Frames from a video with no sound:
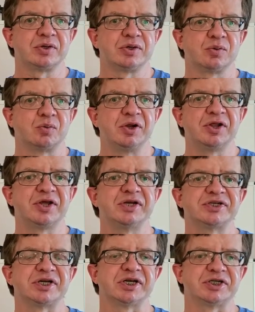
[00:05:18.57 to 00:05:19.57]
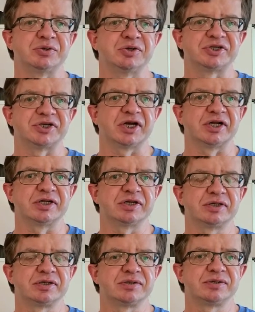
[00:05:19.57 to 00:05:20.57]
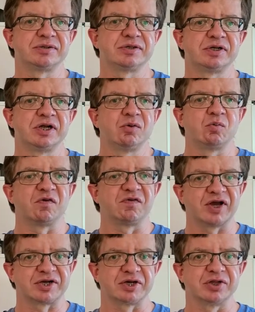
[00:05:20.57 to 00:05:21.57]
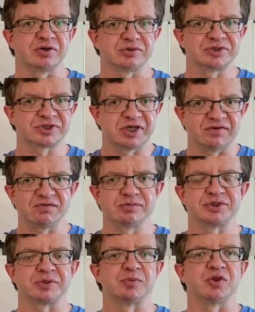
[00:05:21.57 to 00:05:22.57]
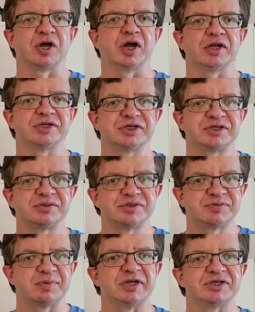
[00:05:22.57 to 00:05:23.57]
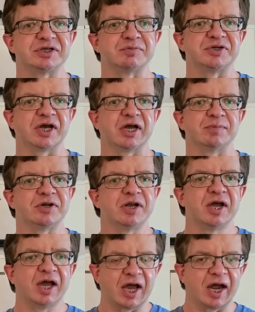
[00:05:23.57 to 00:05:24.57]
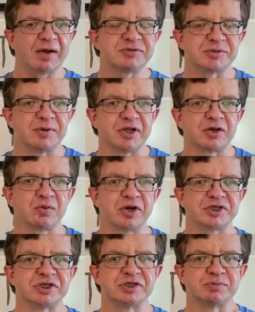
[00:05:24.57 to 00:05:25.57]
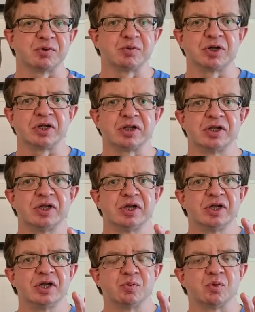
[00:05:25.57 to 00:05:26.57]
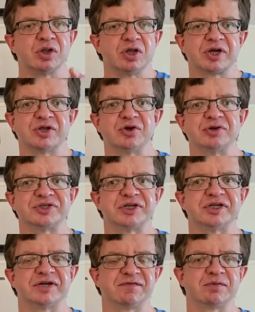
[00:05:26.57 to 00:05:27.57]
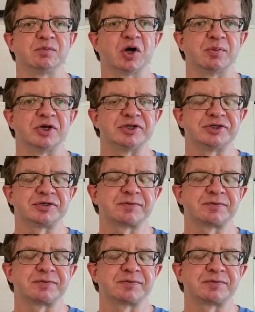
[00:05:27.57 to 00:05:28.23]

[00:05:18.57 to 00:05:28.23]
What are the things that get you excited? Reflect on those. Give them some thought. Just spend some time. I have some other questions, but we'll look at those at a different moment.